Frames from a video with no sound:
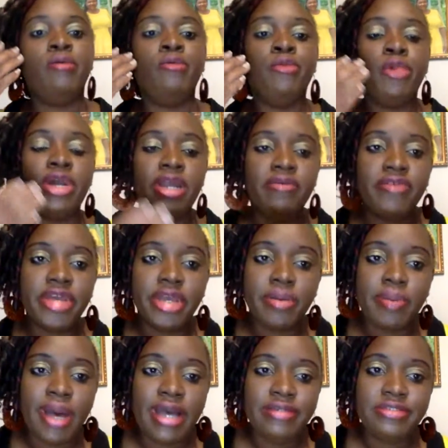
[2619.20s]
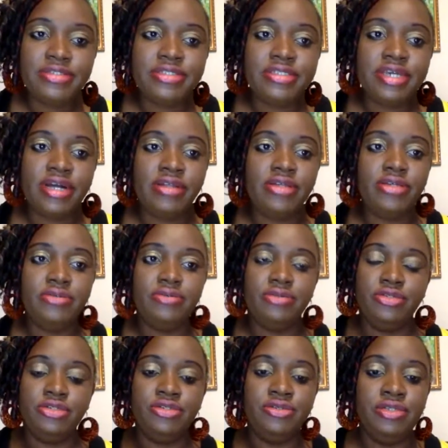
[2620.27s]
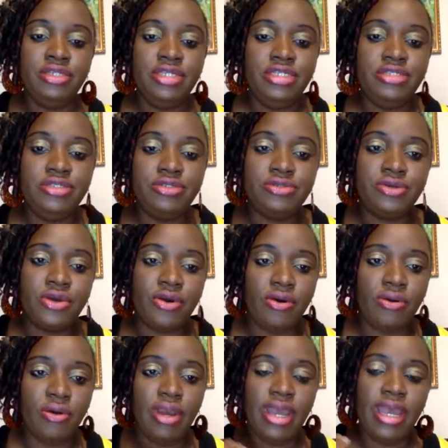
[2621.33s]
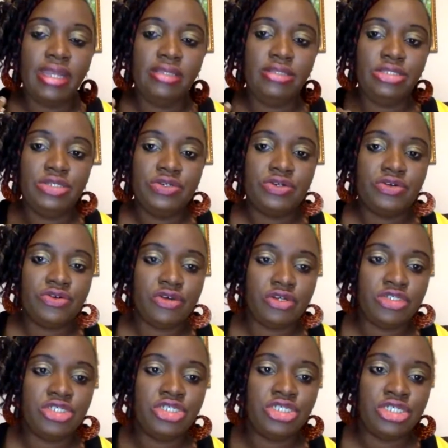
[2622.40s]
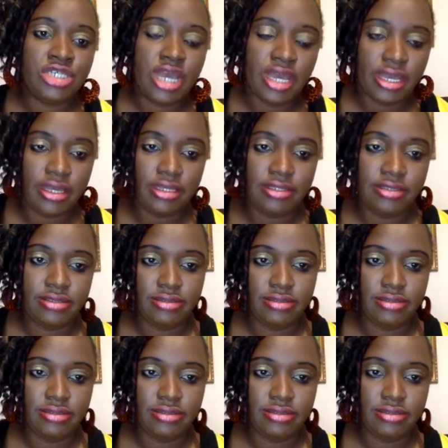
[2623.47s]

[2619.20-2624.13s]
Whatever your pastor tell you, you need to go and you cross check it.